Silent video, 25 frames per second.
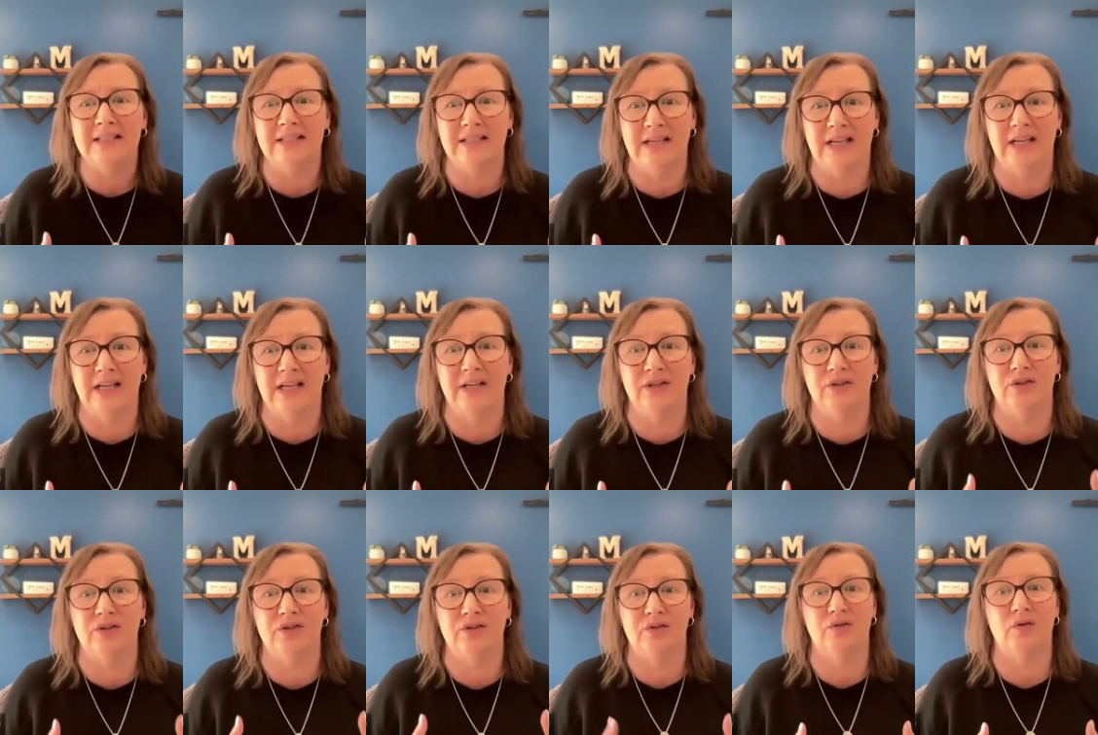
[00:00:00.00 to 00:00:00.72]
is
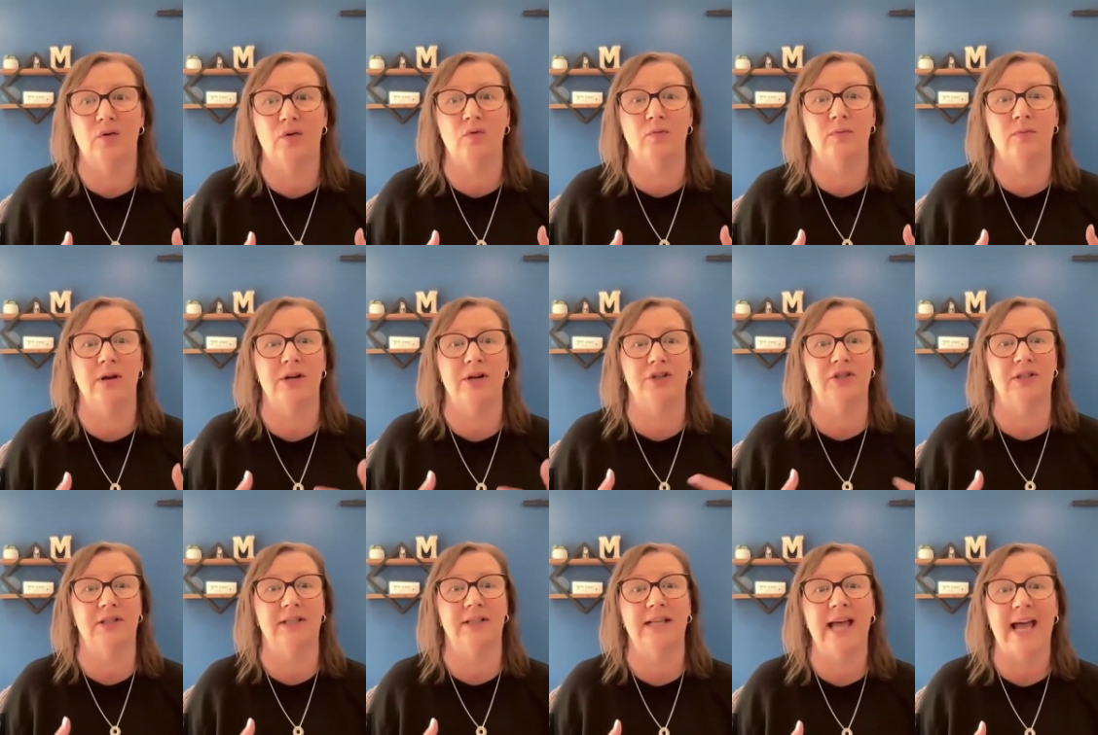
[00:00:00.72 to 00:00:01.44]
it so
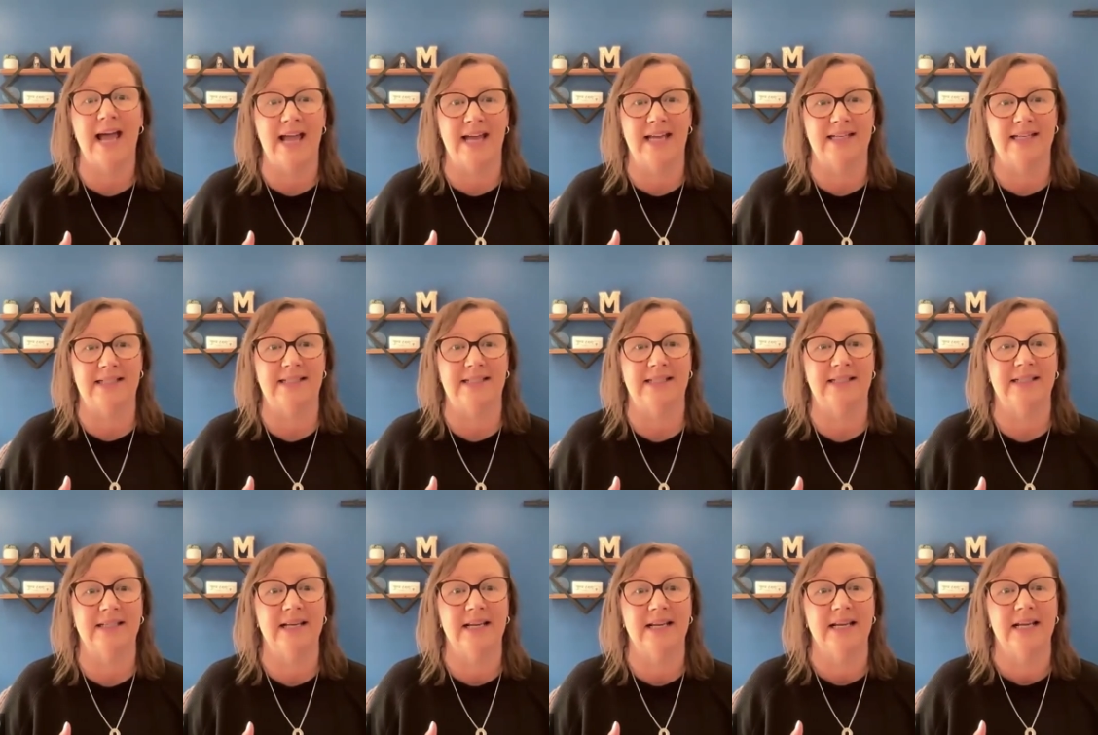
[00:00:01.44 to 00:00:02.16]
much
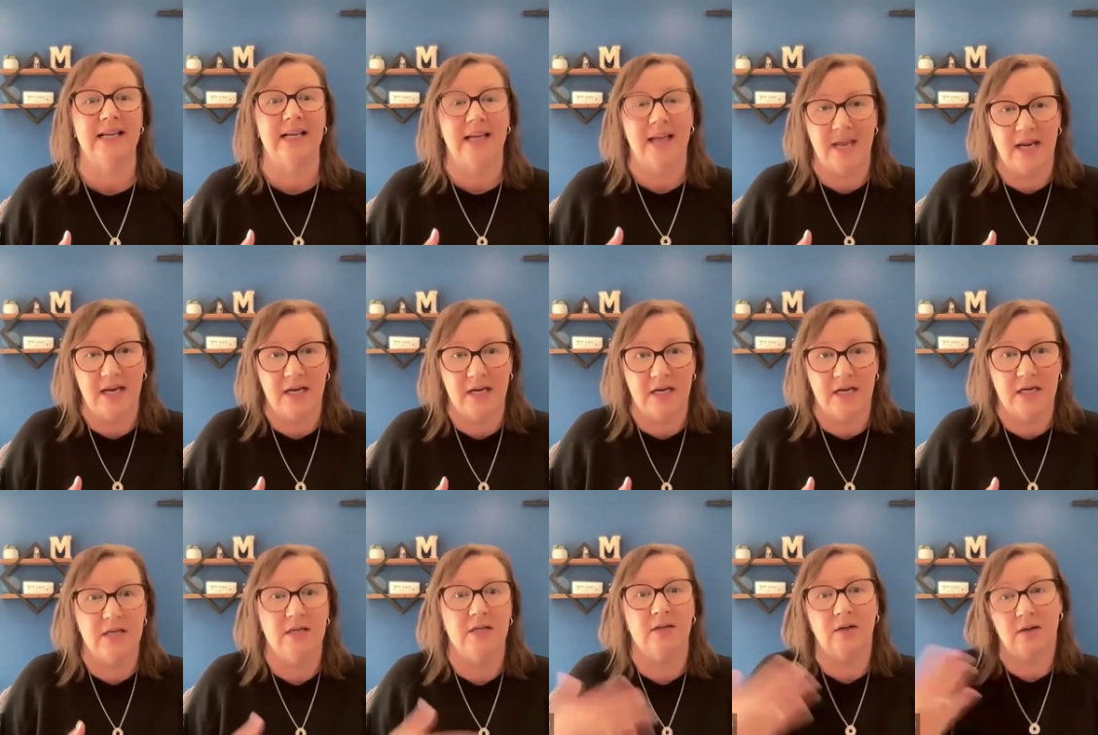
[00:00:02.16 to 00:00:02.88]
less
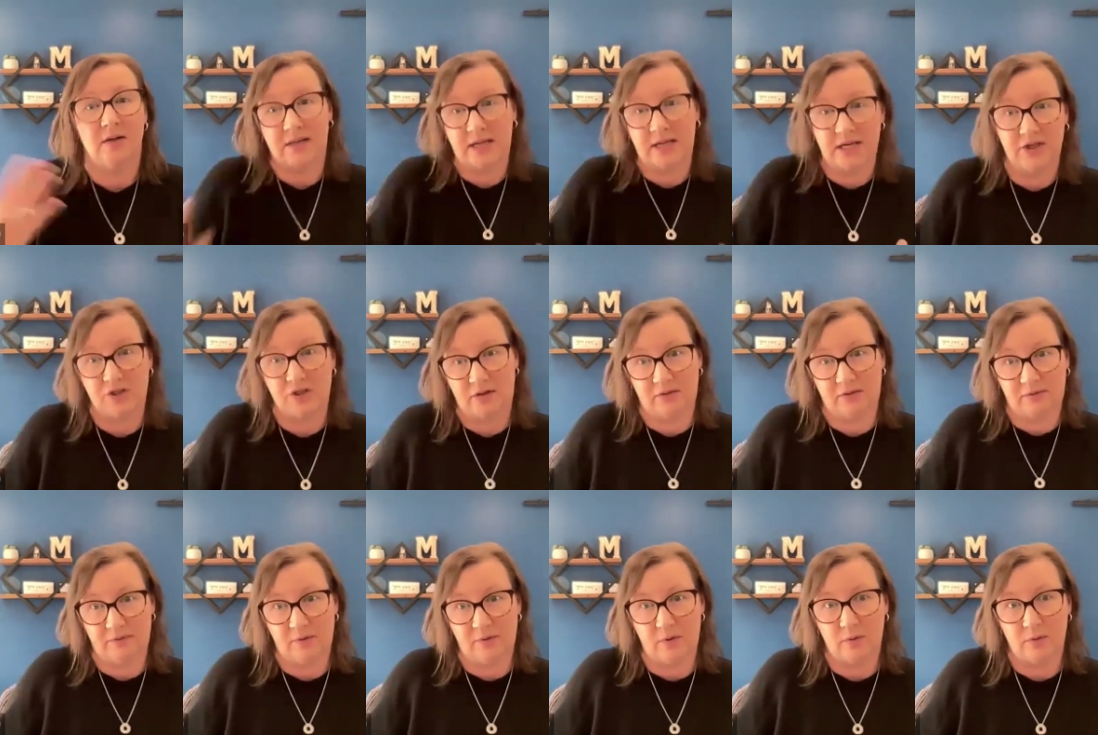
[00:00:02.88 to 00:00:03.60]
than
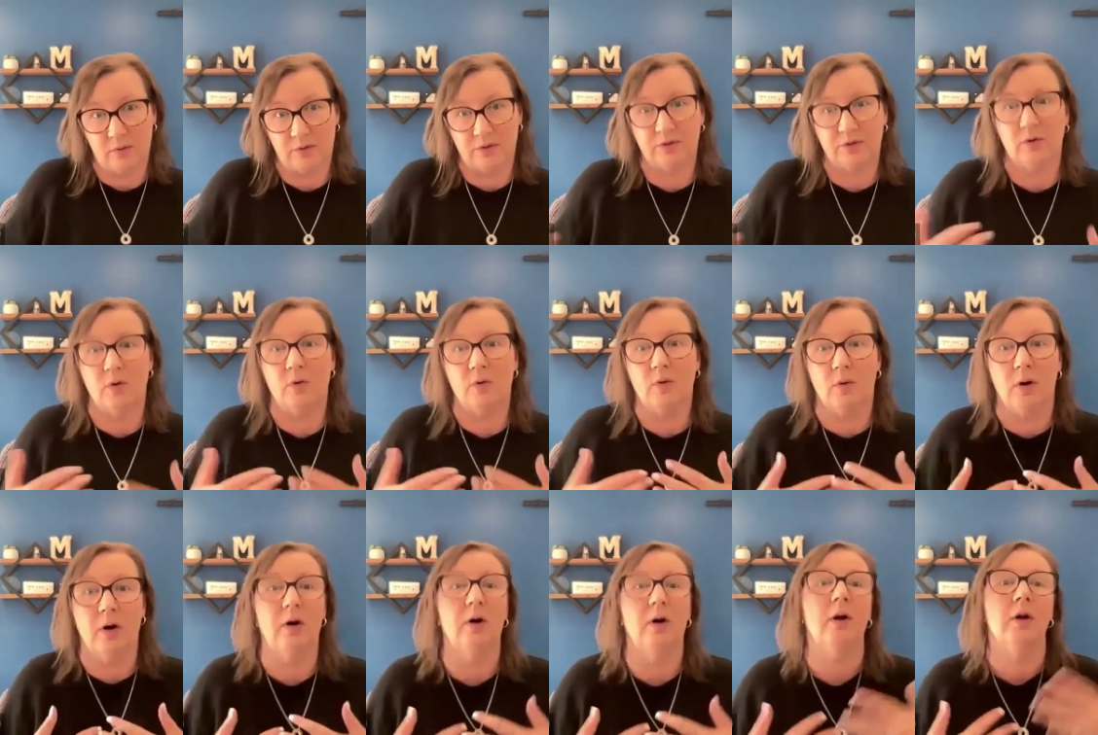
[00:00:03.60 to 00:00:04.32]
Caucasian folks
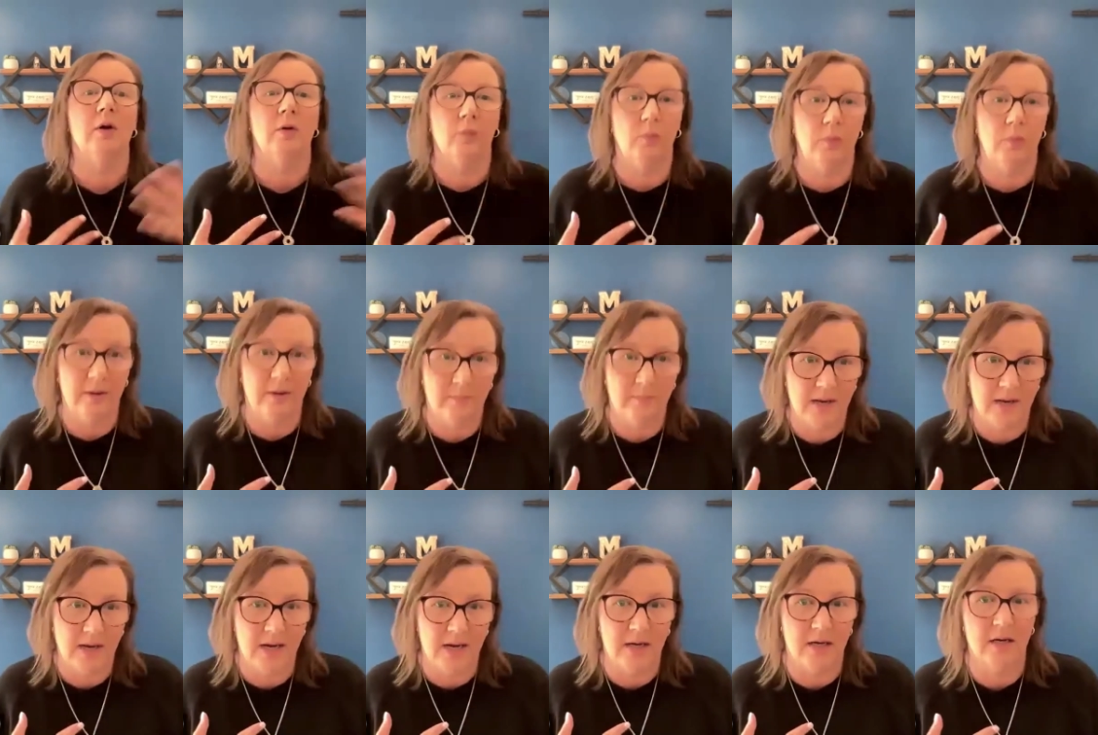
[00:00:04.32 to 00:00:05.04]
or
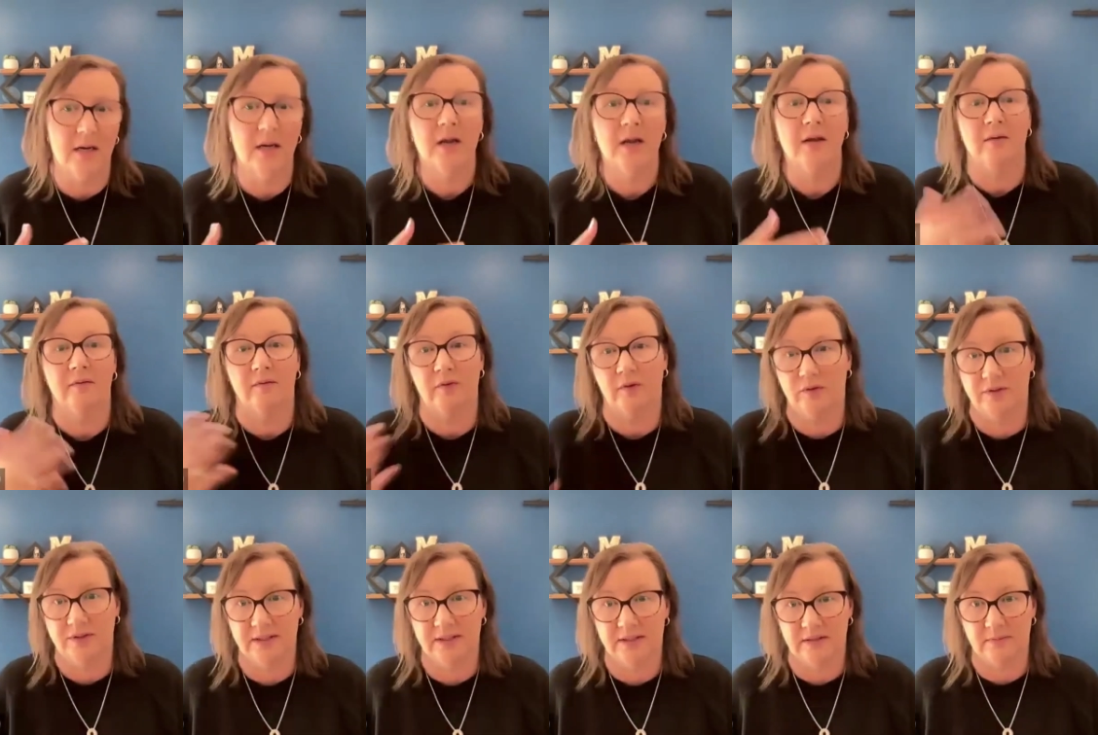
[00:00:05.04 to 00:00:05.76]
women
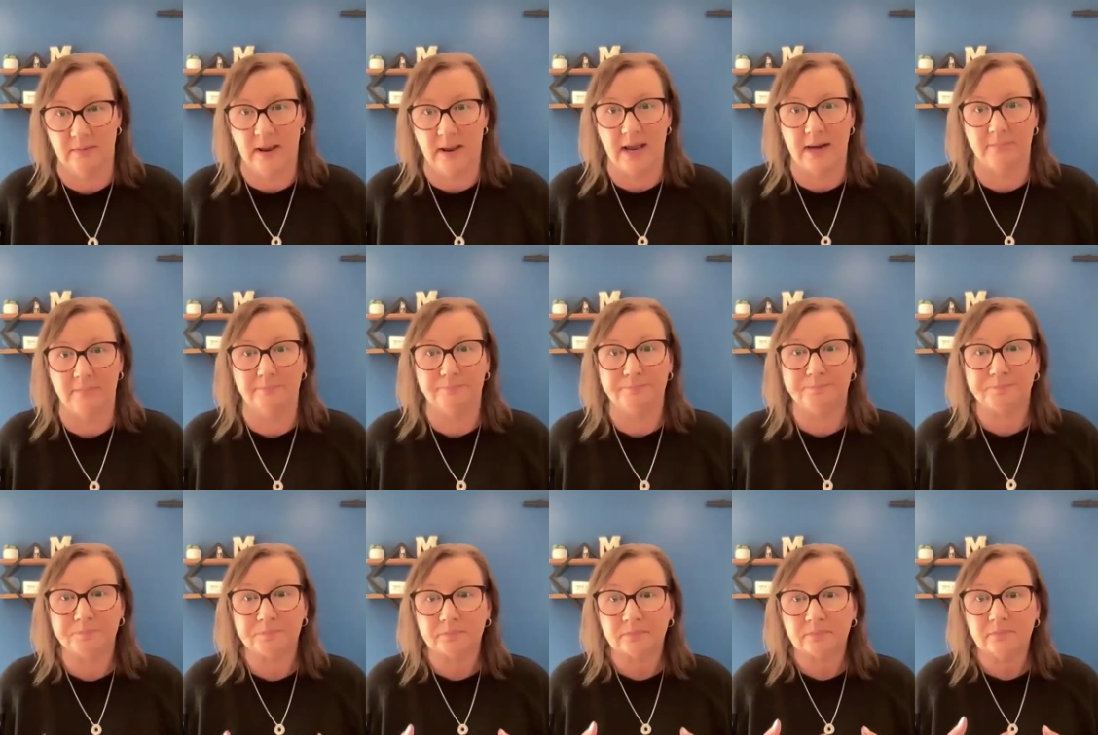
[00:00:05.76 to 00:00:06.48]
versus
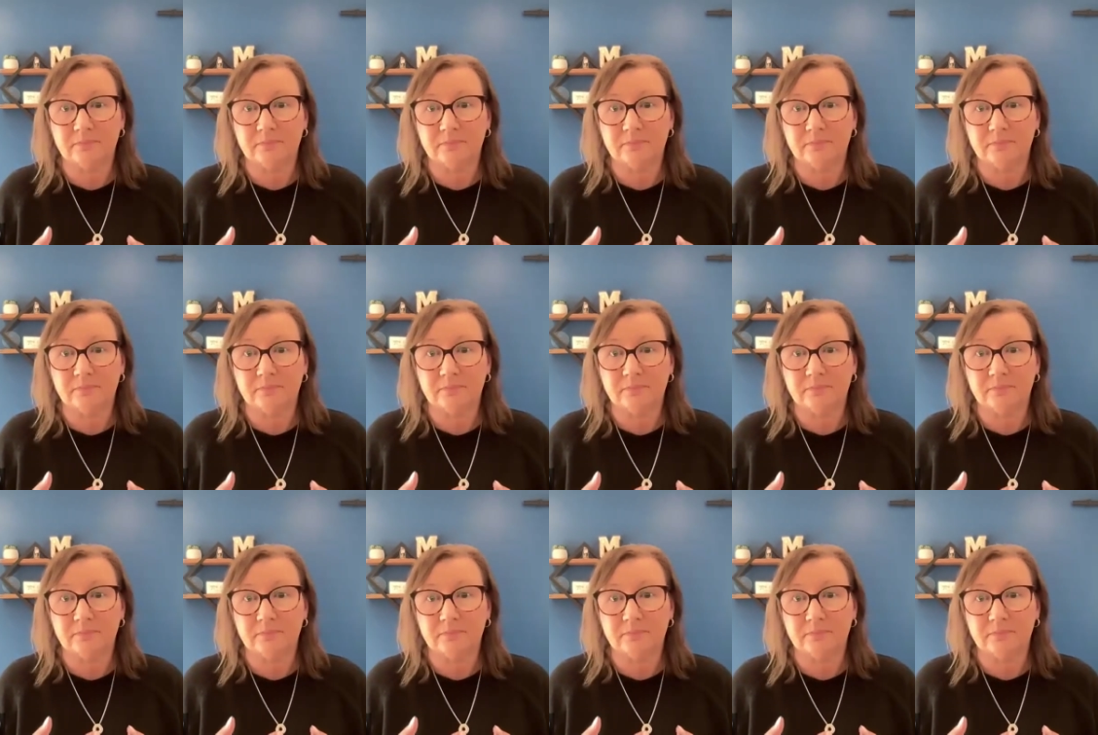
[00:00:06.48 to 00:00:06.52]
men?